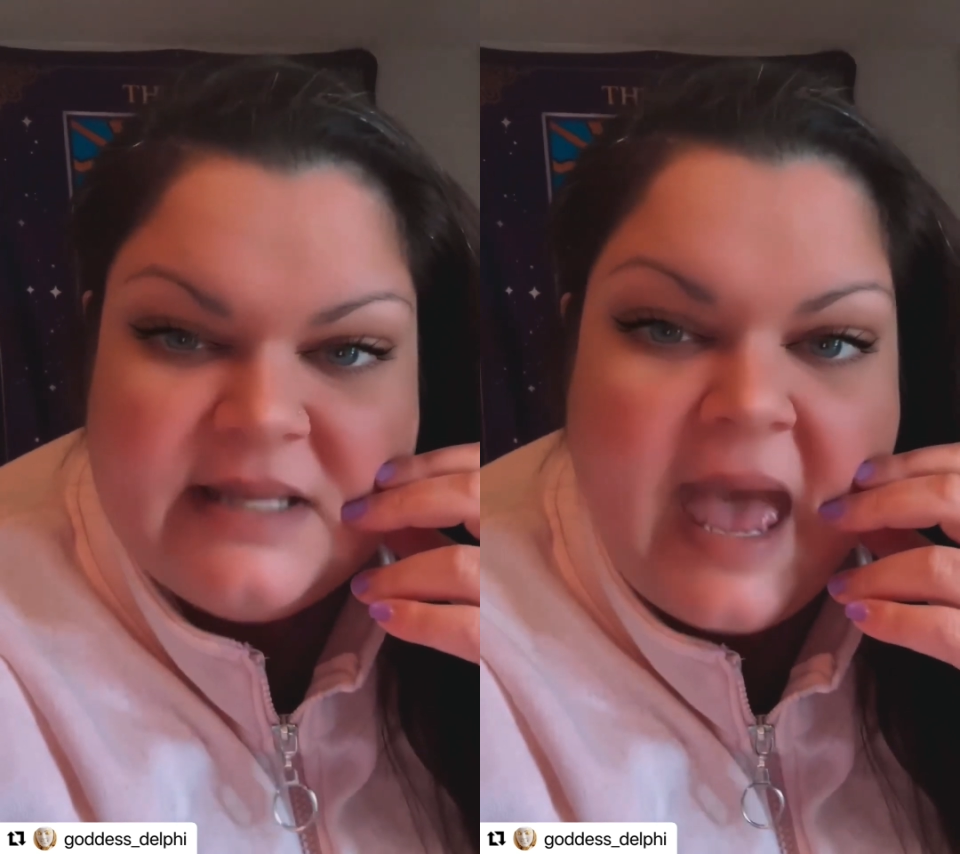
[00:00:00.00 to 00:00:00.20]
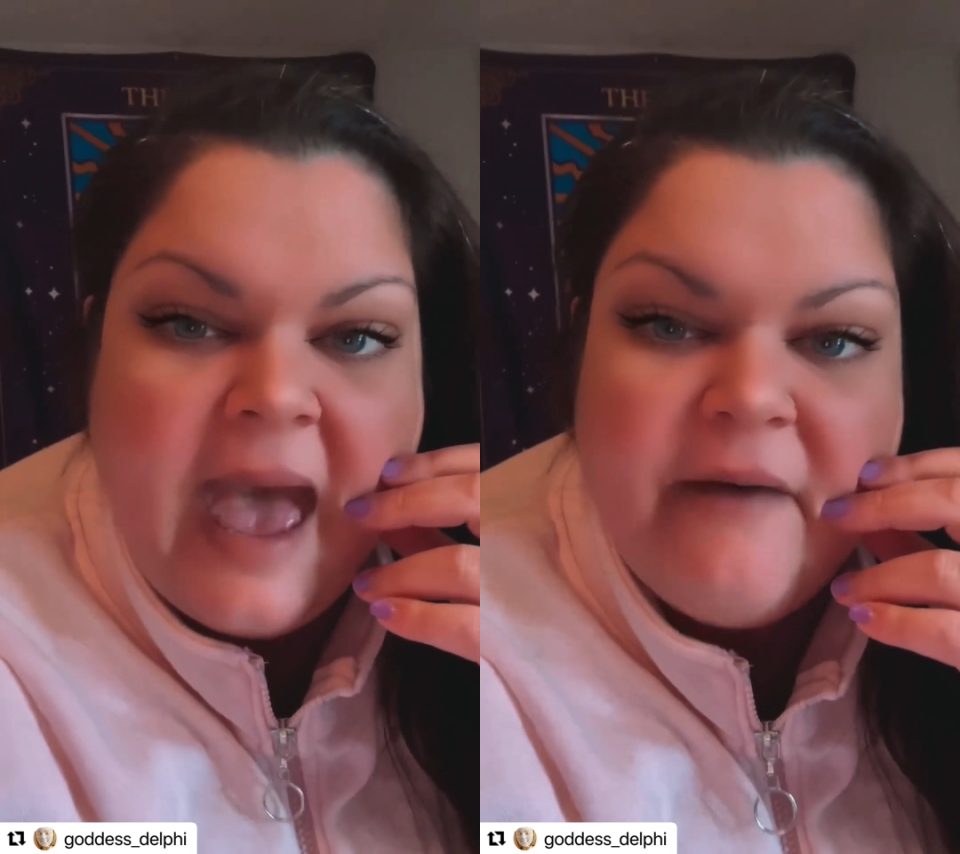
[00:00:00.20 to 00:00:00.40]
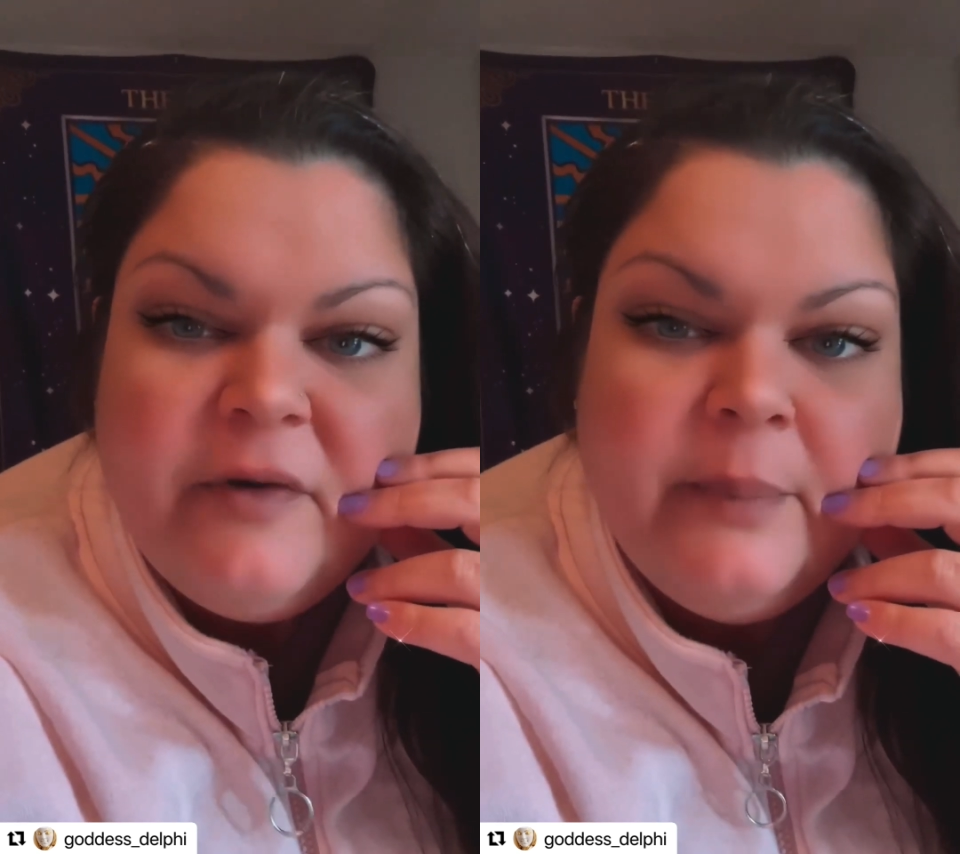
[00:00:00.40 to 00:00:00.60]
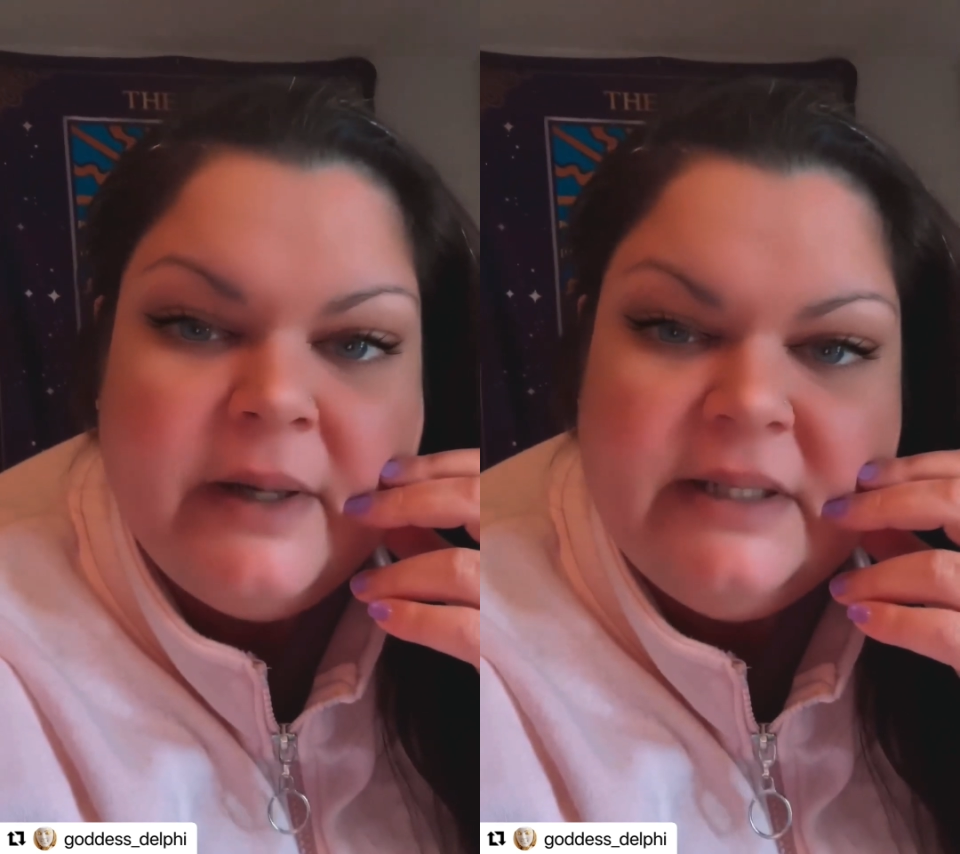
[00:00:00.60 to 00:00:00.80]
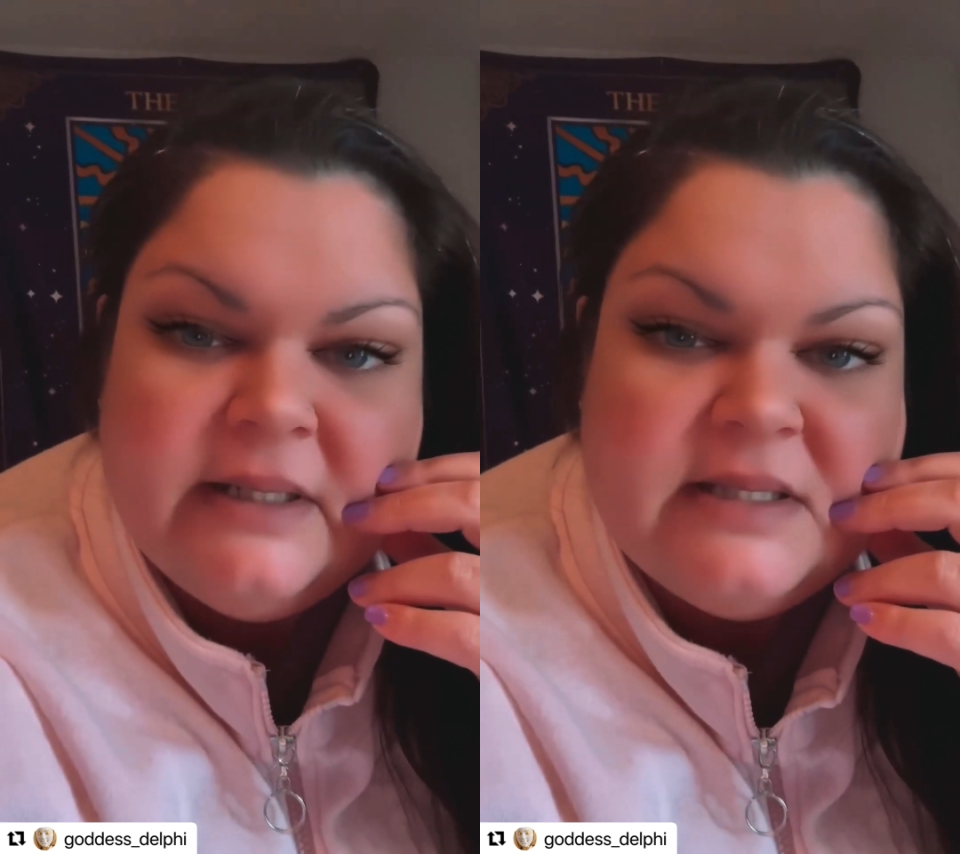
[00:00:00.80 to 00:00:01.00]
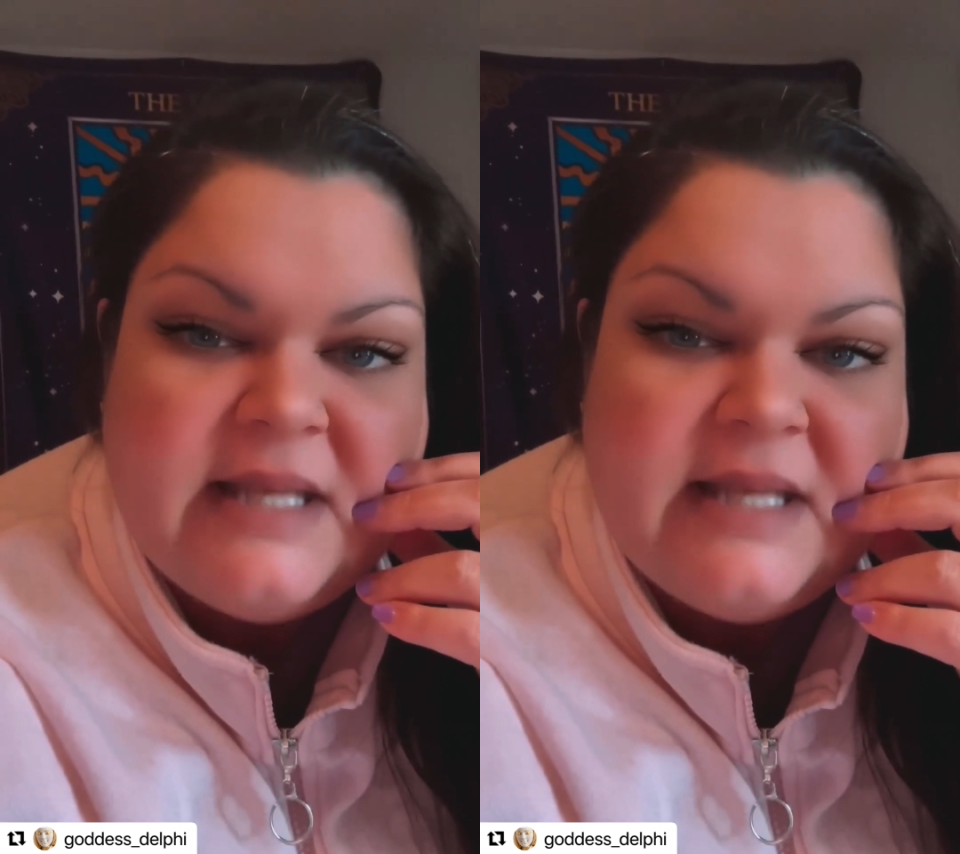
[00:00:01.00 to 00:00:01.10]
to have abundance,